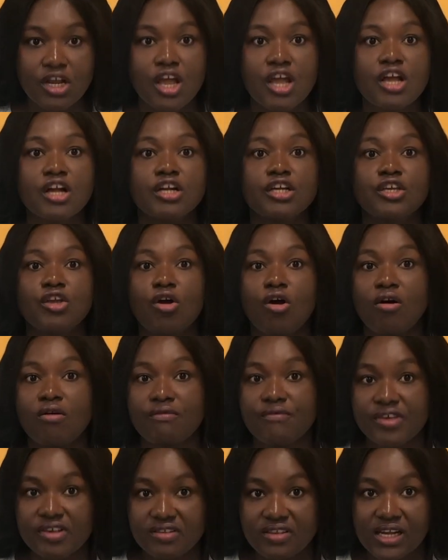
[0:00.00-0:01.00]
your
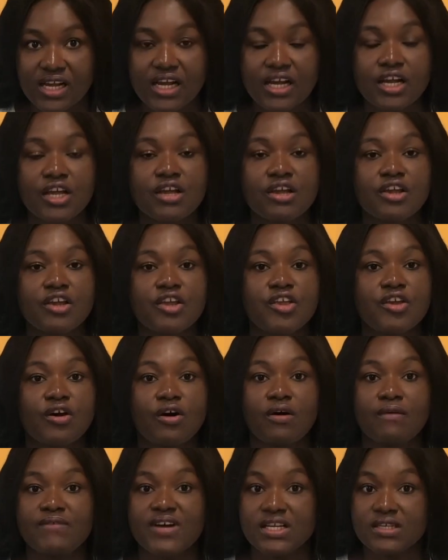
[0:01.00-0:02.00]
visa, your
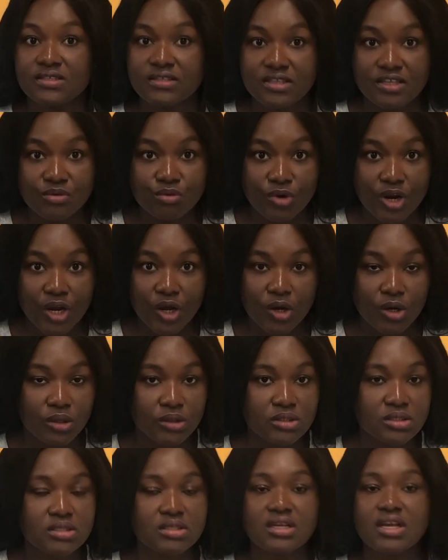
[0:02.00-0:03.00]
vaccine
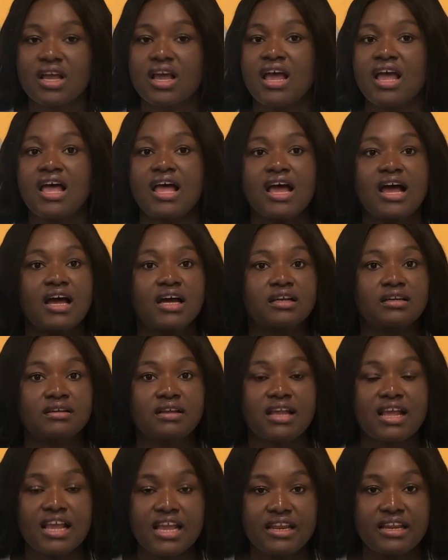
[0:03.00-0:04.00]
records, and
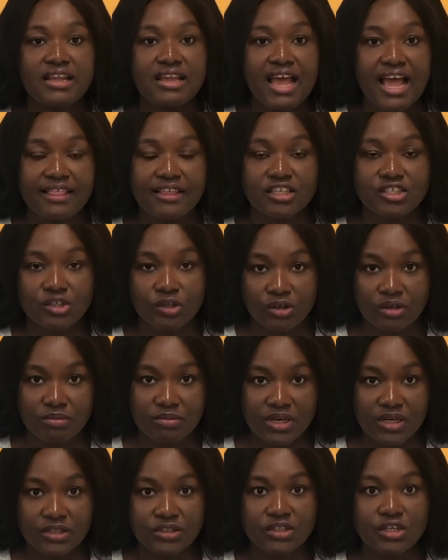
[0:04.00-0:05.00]
any other
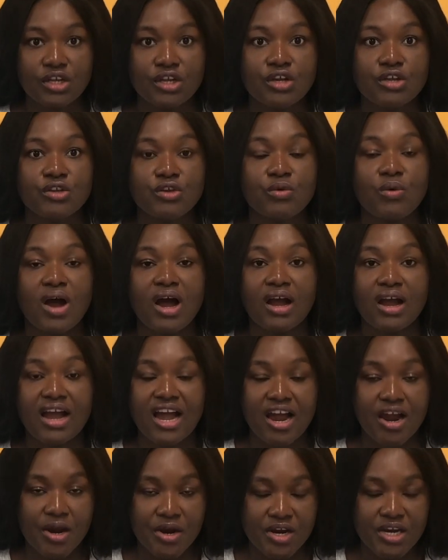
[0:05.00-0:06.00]
document you are
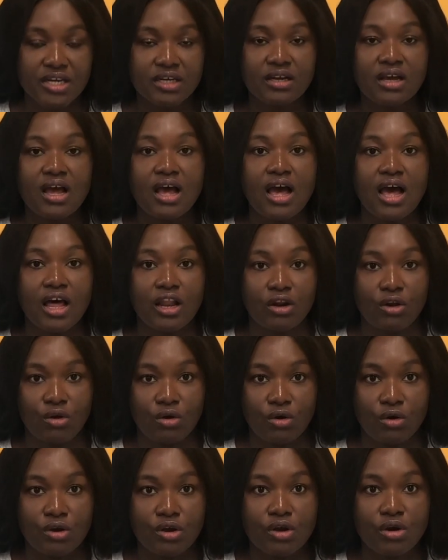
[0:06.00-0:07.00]
carrying
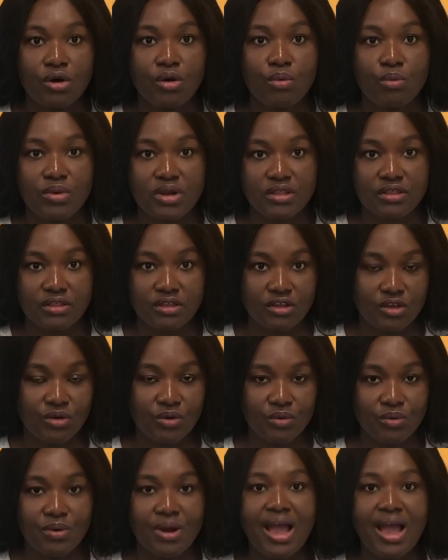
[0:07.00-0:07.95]
along with you.